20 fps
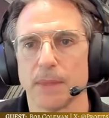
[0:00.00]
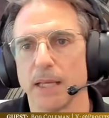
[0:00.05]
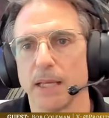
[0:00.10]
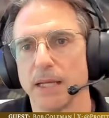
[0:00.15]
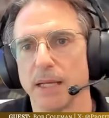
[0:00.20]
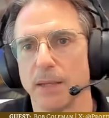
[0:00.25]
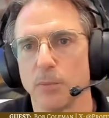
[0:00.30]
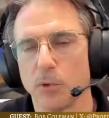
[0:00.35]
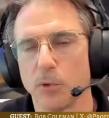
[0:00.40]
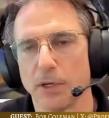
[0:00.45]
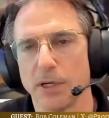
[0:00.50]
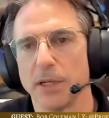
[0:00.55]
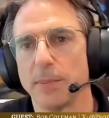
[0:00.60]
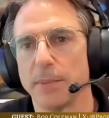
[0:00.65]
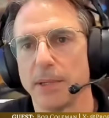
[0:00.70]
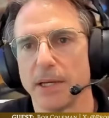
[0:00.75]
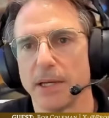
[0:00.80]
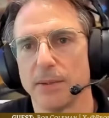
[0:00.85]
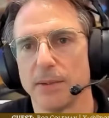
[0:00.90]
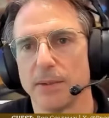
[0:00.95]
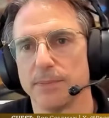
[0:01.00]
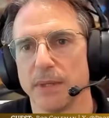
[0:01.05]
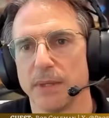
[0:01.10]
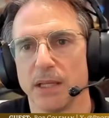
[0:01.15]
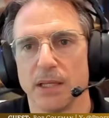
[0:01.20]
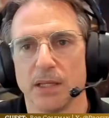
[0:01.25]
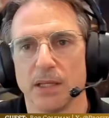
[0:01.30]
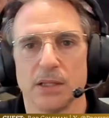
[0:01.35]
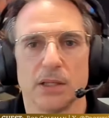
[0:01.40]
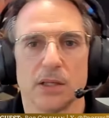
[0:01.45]
and I'm worried about
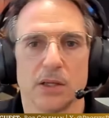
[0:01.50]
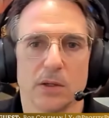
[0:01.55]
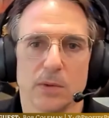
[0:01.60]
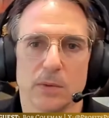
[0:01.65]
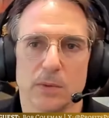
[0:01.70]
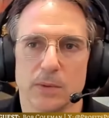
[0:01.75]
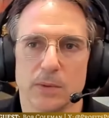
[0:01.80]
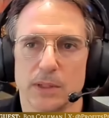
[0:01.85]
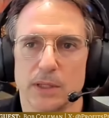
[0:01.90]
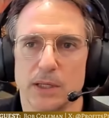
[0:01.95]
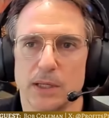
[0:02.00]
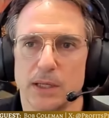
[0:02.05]
yuan